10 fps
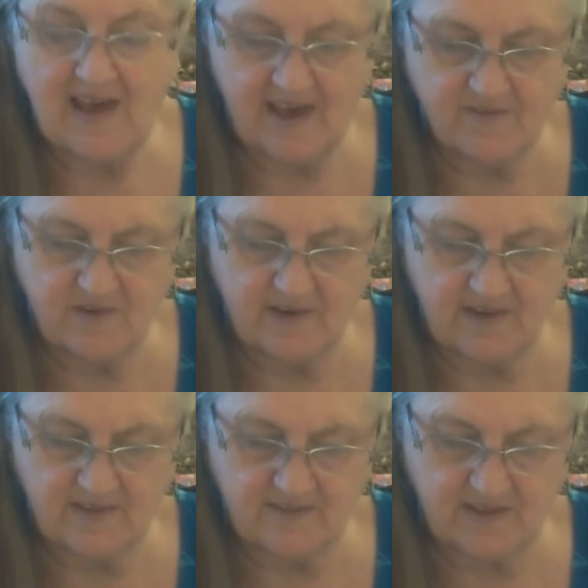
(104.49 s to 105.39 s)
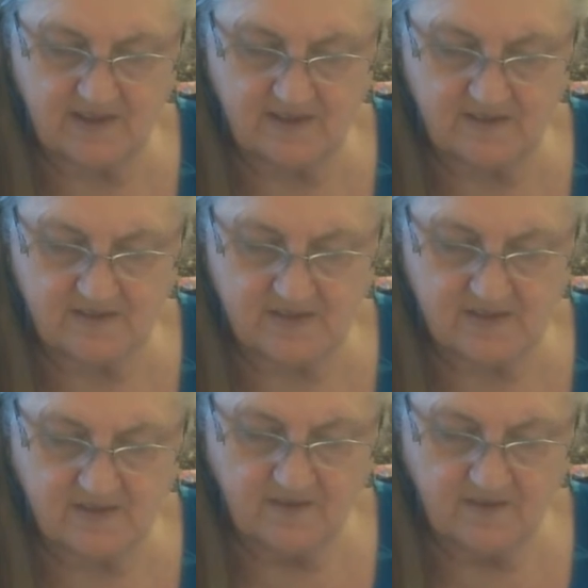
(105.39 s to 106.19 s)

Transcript: heavenly things,